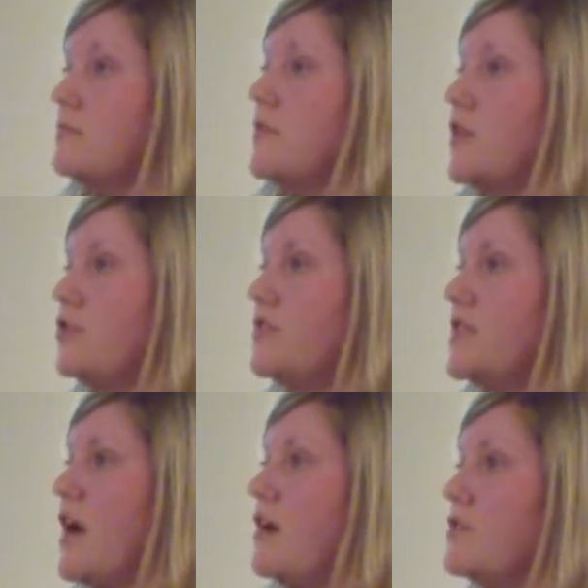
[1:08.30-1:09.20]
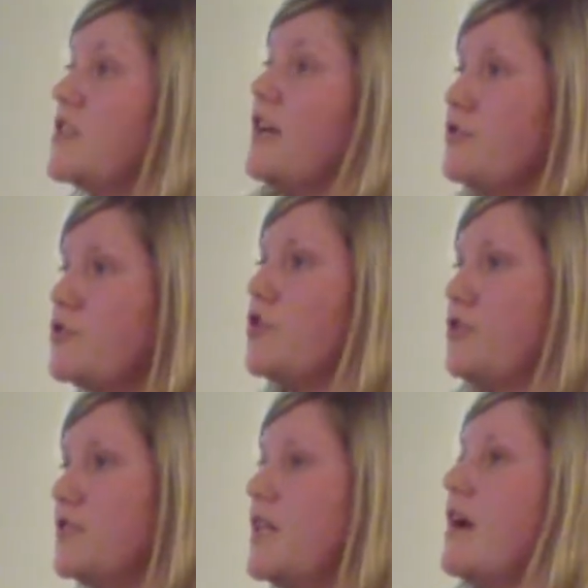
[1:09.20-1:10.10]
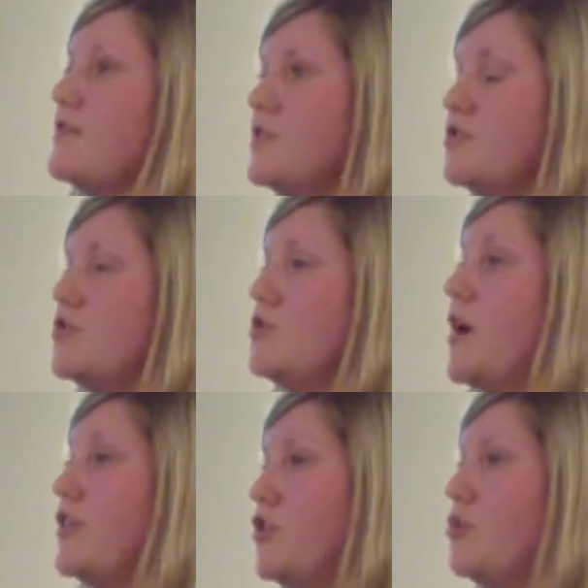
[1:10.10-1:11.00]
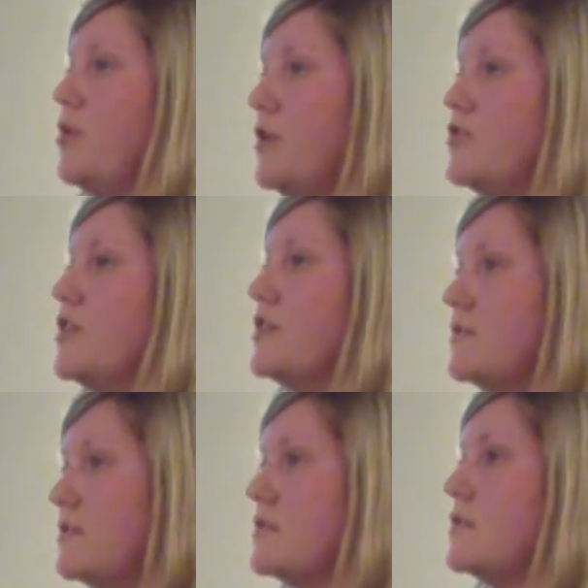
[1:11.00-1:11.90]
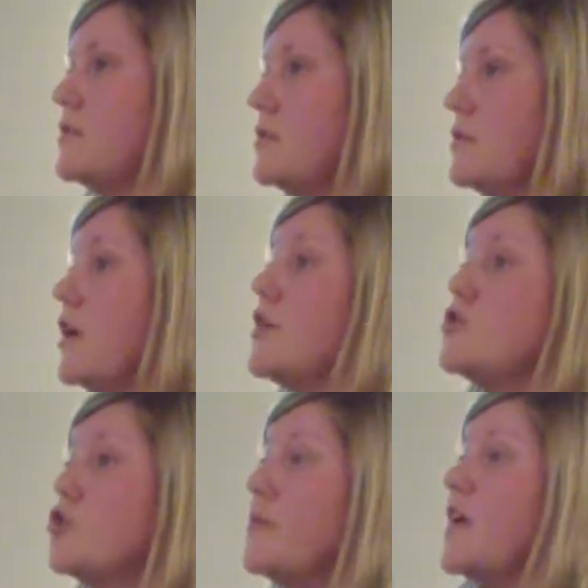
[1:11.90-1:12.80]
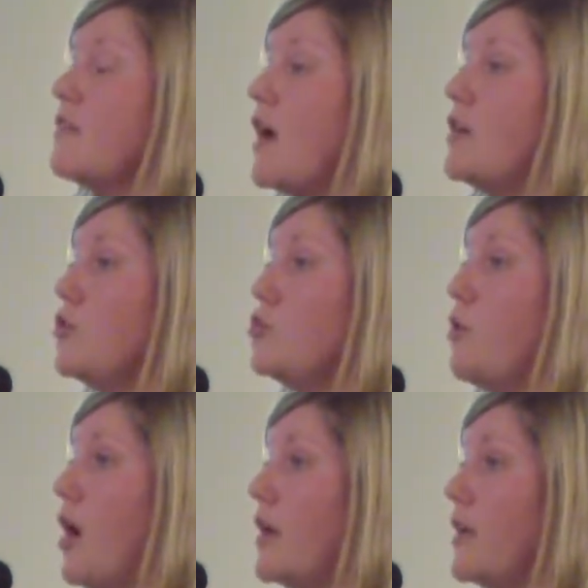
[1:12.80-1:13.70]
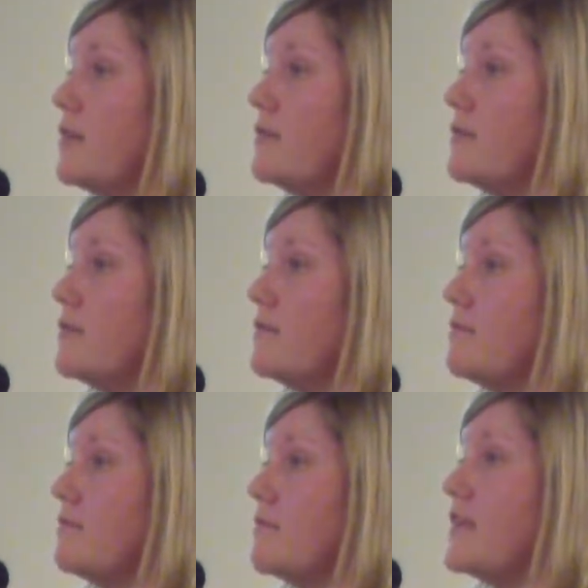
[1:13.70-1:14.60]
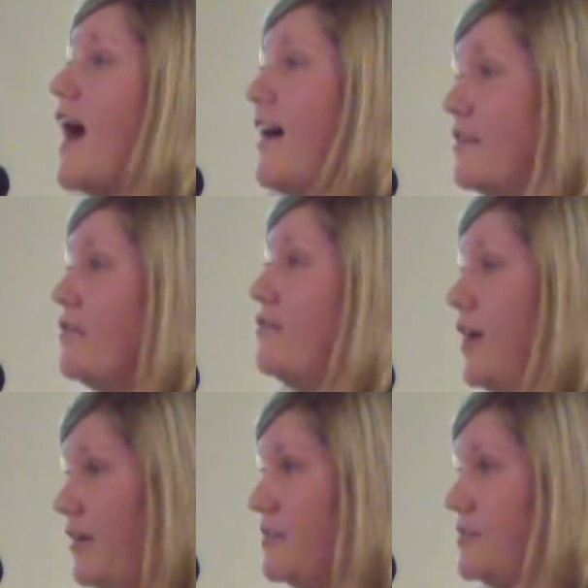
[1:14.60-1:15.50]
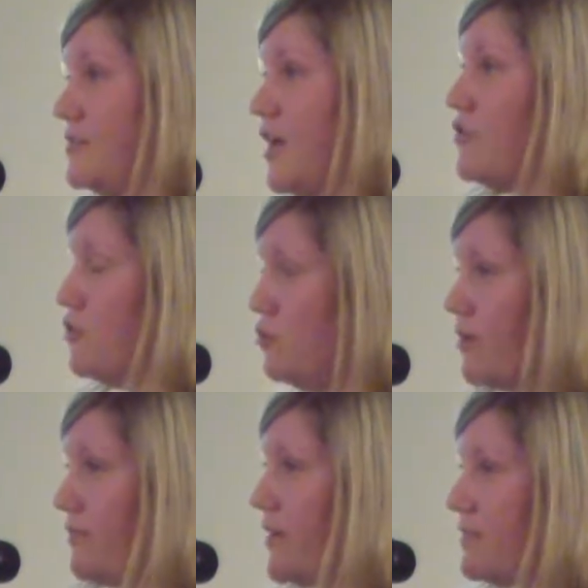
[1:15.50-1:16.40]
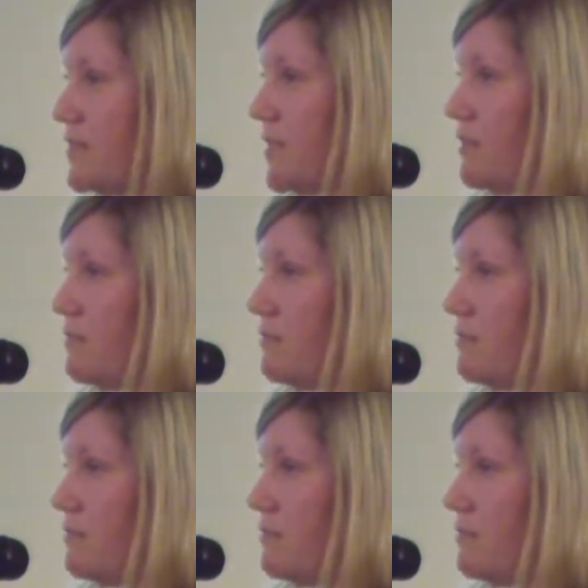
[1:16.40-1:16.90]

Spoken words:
The use tax, sales or use tax is due on your purchase. Assuming that you bought it not affixed and you affixed it.